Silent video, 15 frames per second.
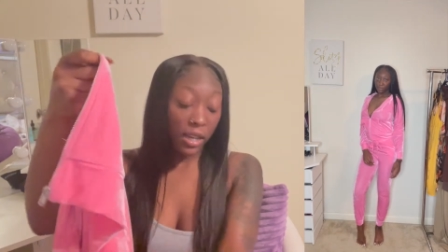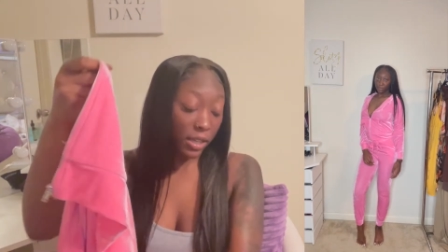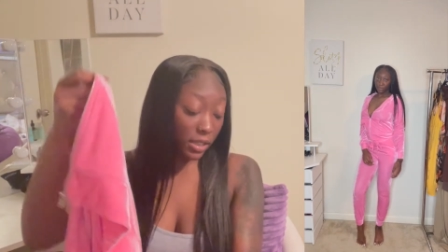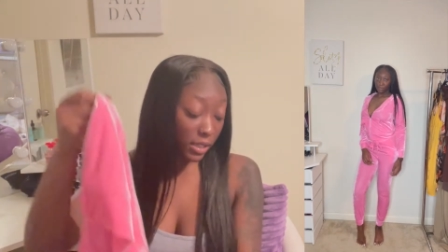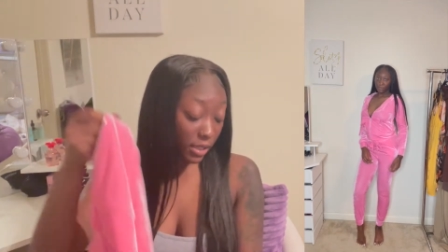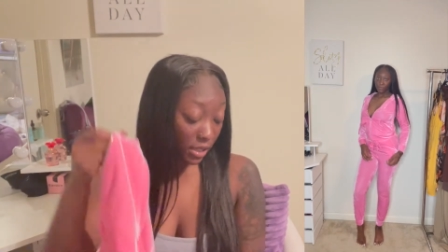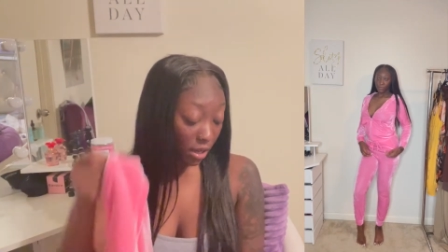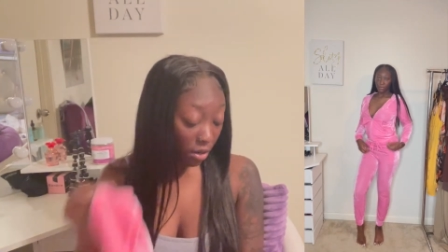
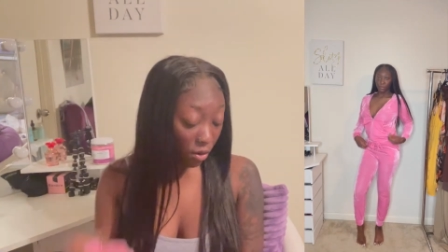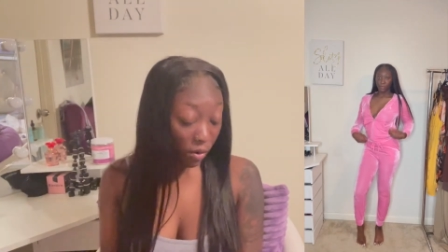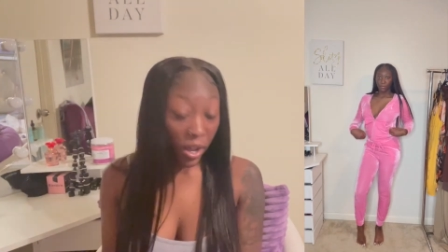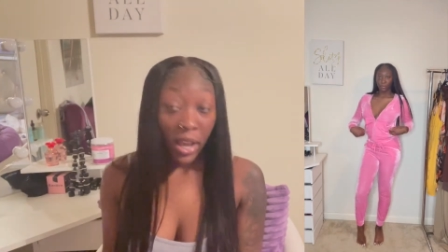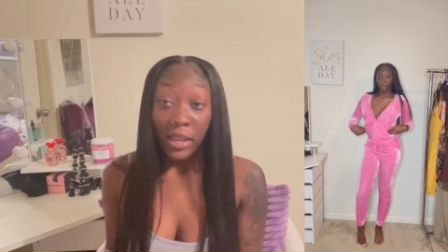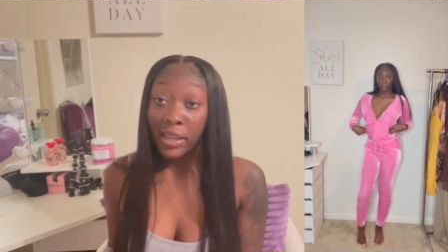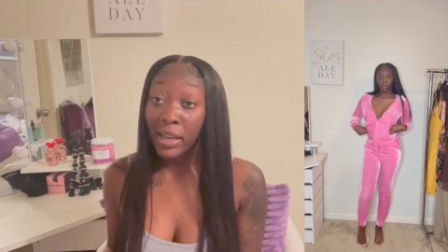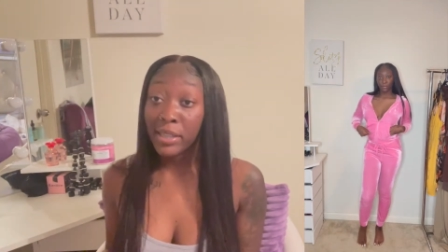So
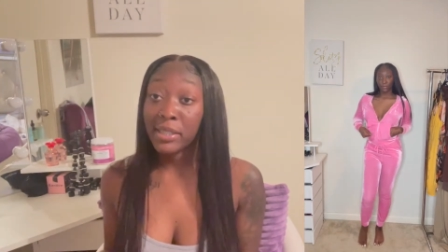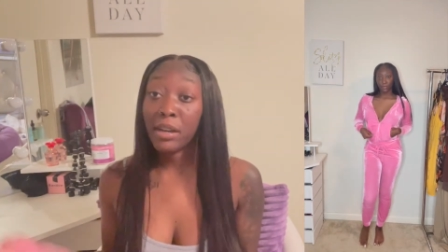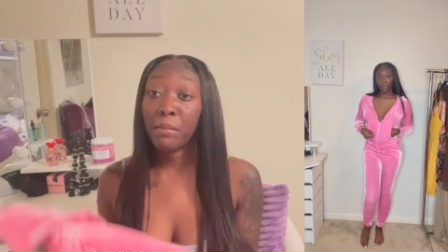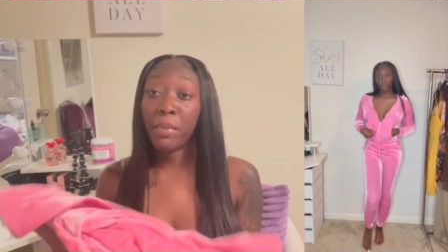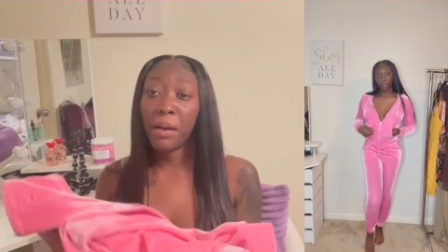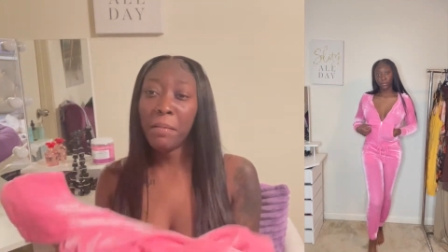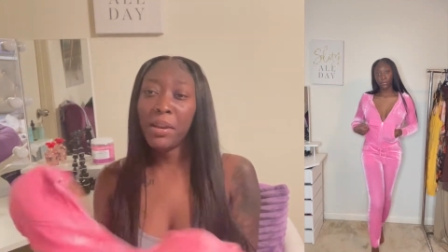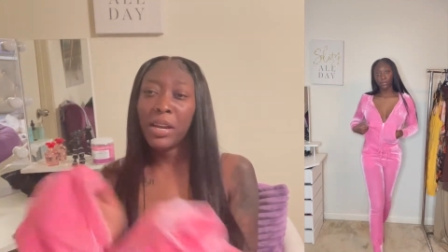yes, I'm
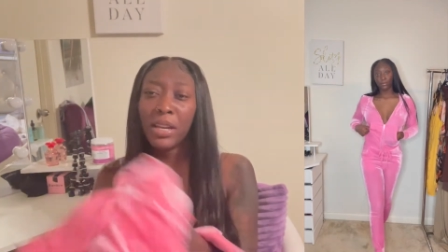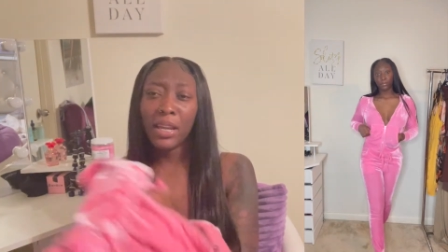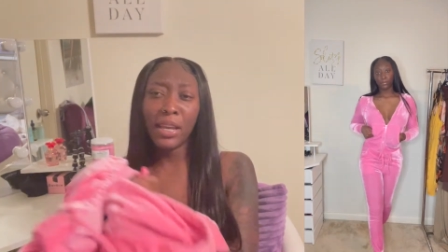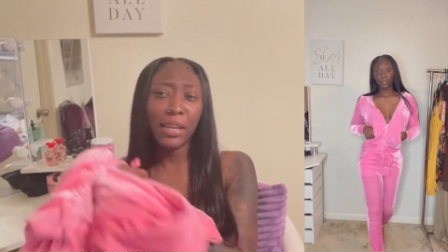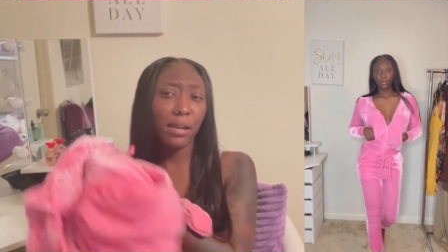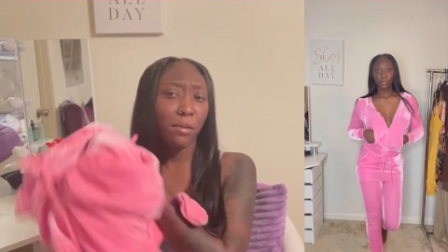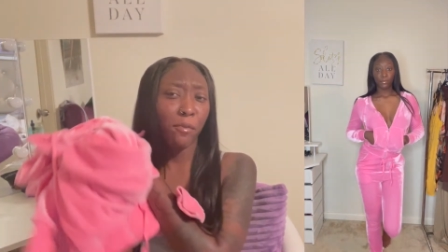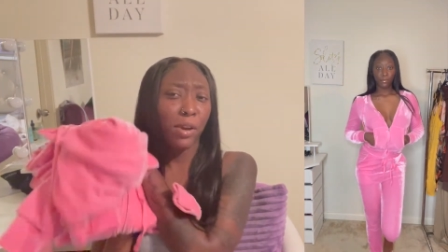probably gonna
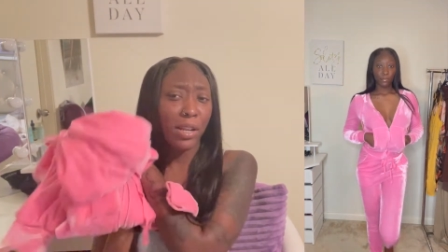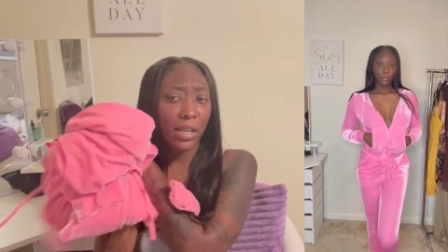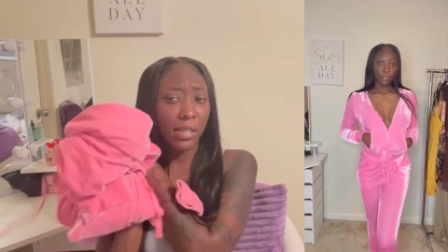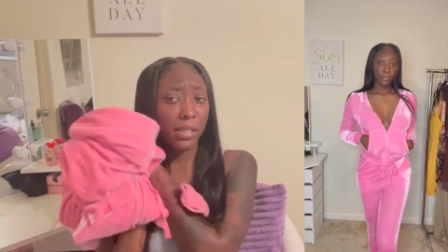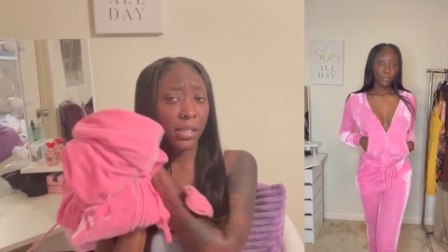end up wearing this